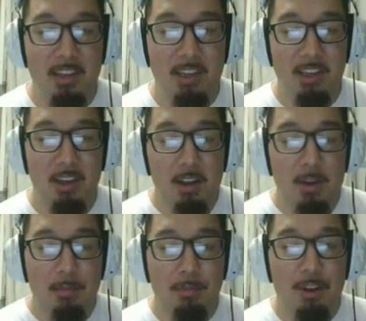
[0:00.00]
the
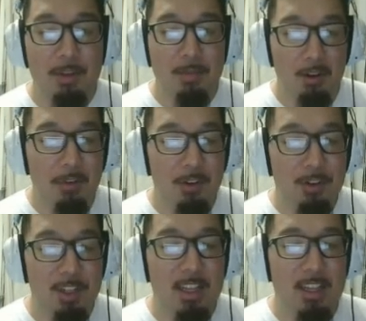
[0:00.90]
primo
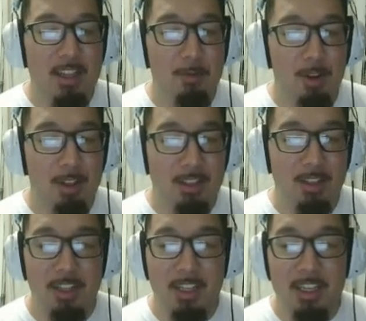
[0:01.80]
version that they were that's
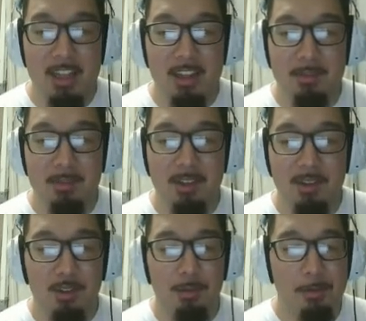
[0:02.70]
going to get them to the
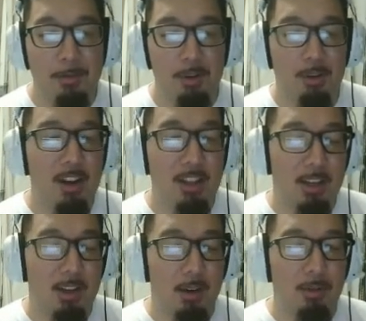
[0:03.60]
Super Bowl or
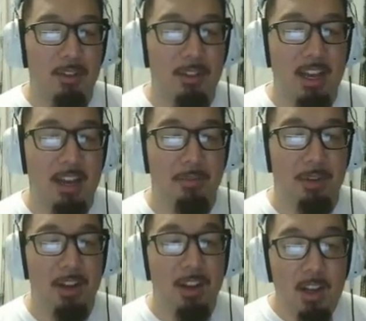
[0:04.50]
anything close to that.
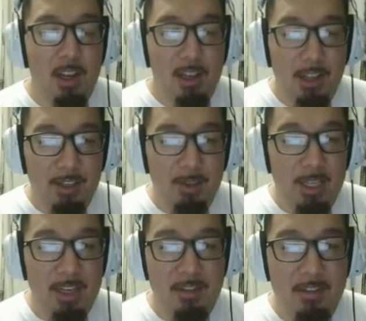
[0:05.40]
But like you
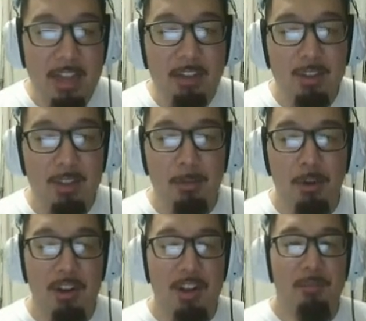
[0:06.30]
said, dangerous
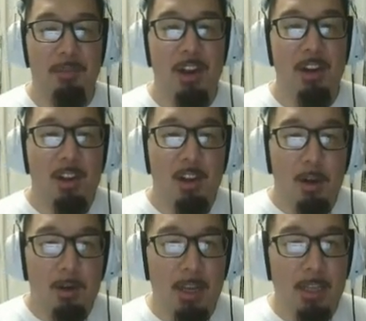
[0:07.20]
opponent. But
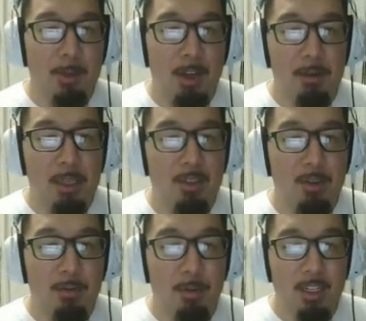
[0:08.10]
as we always
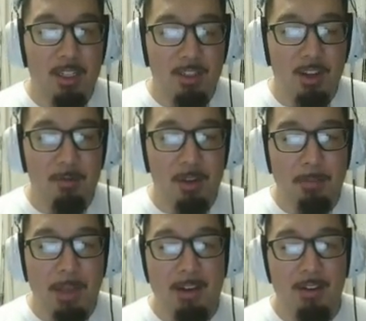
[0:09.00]
do, we're going to start
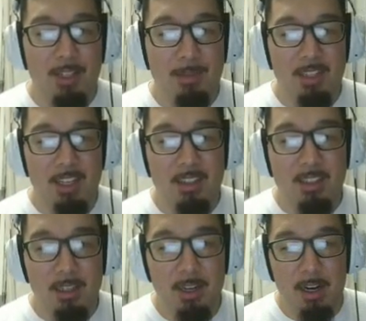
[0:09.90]
with Packers updates.